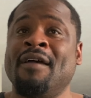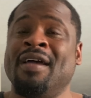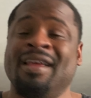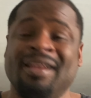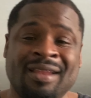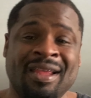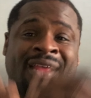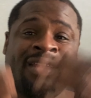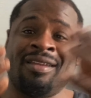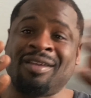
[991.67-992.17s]

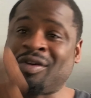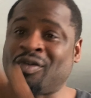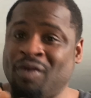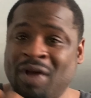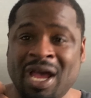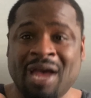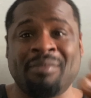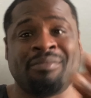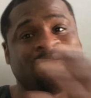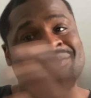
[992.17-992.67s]
And, and the
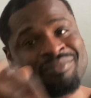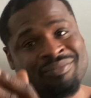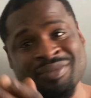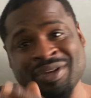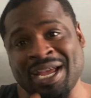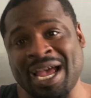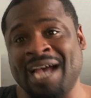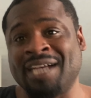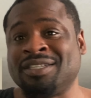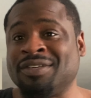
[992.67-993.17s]
crap
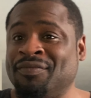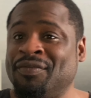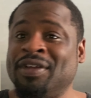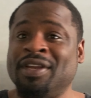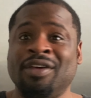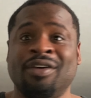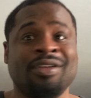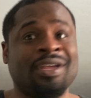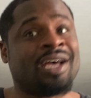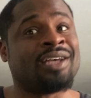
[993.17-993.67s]
reaction
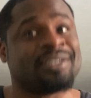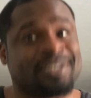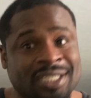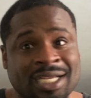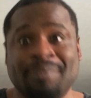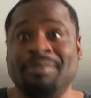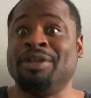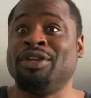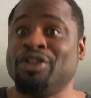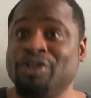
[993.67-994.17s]
video y'all
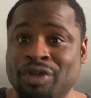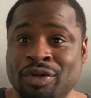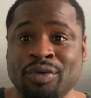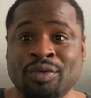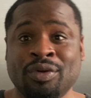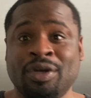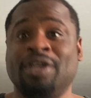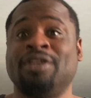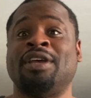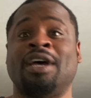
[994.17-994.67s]
sent me to
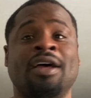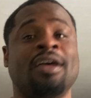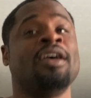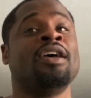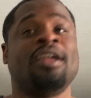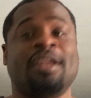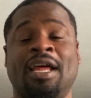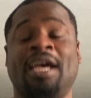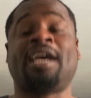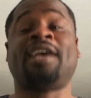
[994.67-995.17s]
do because y'all
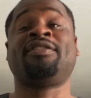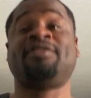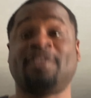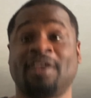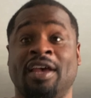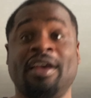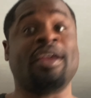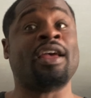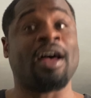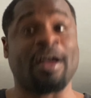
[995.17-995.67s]
like I
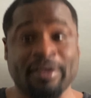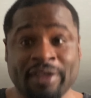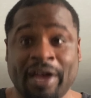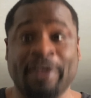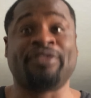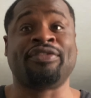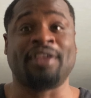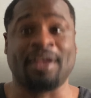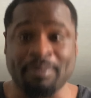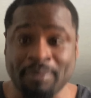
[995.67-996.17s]
said y'all
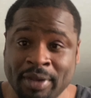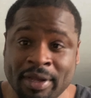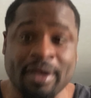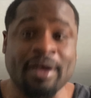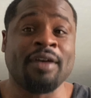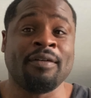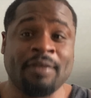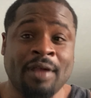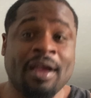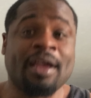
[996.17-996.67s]
y'all set me
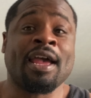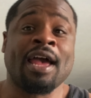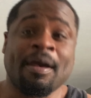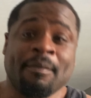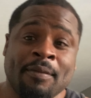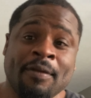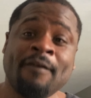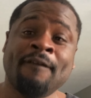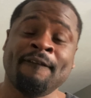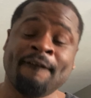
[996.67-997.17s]
up y'all
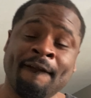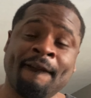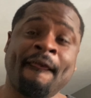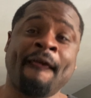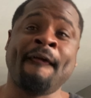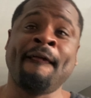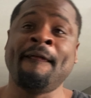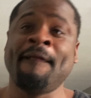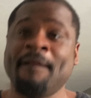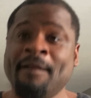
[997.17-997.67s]
got me it's
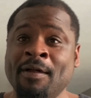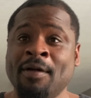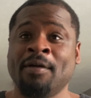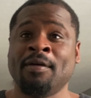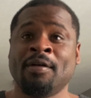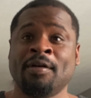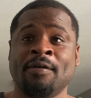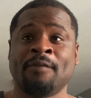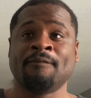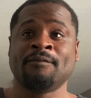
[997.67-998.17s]
okay
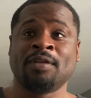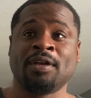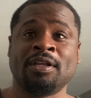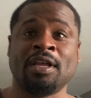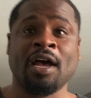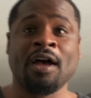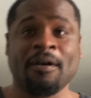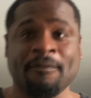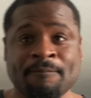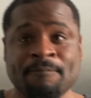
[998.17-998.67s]
yeah
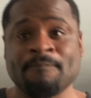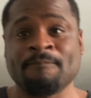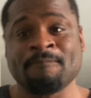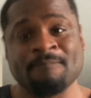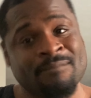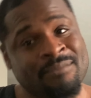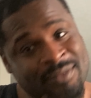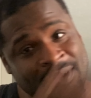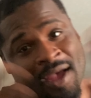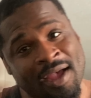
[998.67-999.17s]
y'all
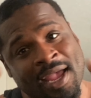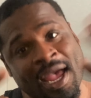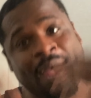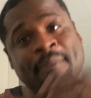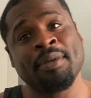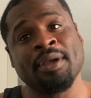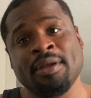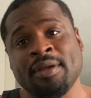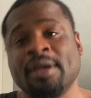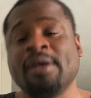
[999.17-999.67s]
y'all
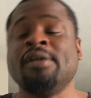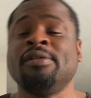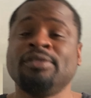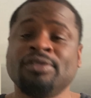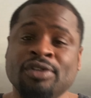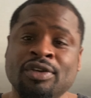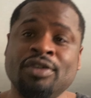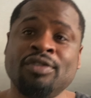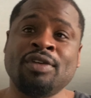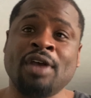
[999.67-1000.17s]
got me. Yeah,
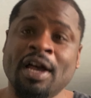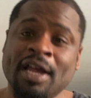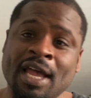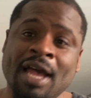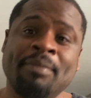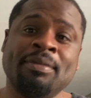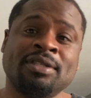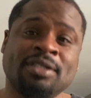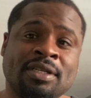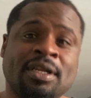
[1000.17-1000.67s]
it's cool. Y'all
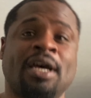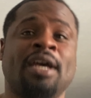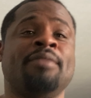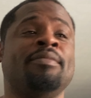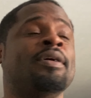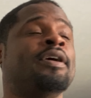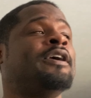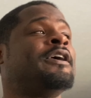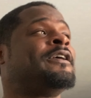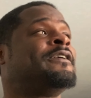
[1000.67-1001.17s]
got me
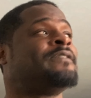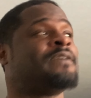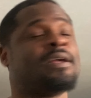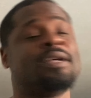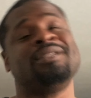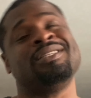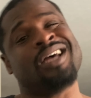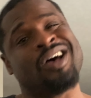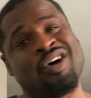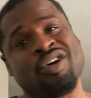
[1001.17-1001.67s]
tonight, man. It's,
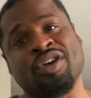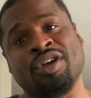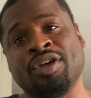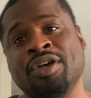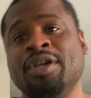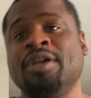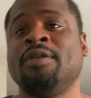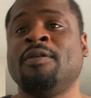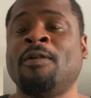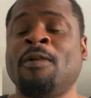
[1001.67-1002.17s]
it's all
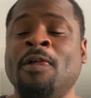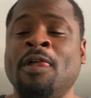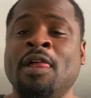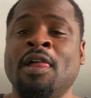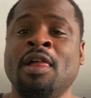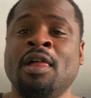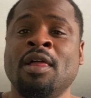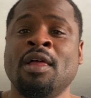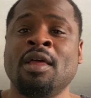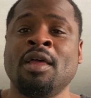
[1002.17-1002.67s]
good.
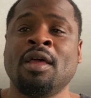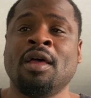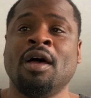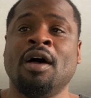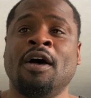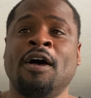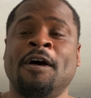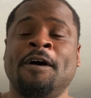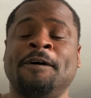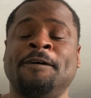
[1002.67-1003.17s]

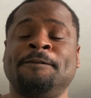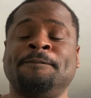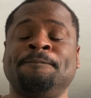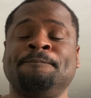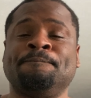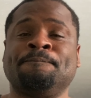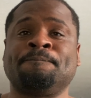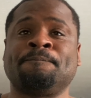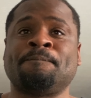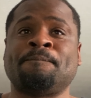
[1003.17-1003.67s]

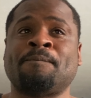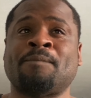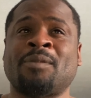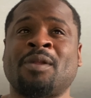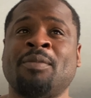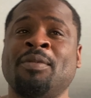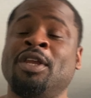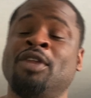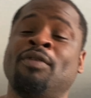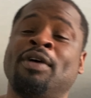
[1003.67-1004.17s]
Um,
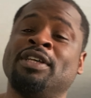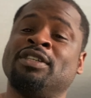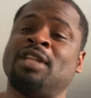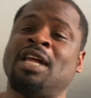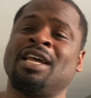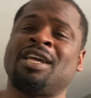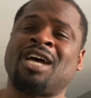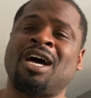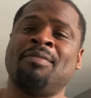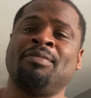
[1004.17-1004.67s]
but anyways,
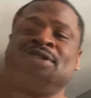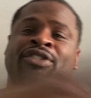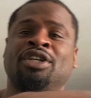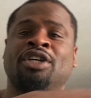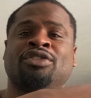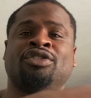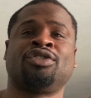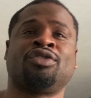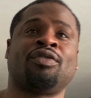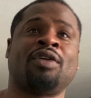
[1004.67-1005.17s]
like, comment,
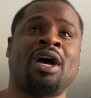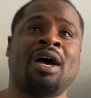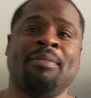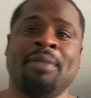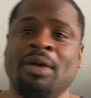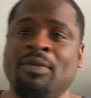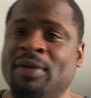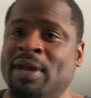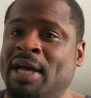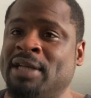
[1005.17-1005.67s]
share,
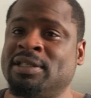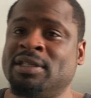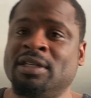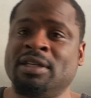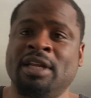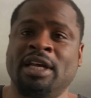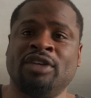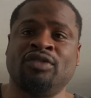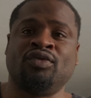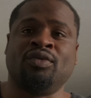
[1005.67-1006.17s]
subscribe, man. We out to
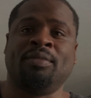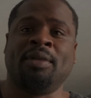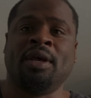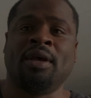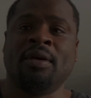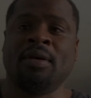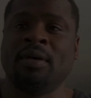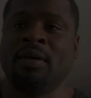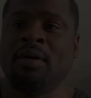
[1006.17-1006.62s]
the next one.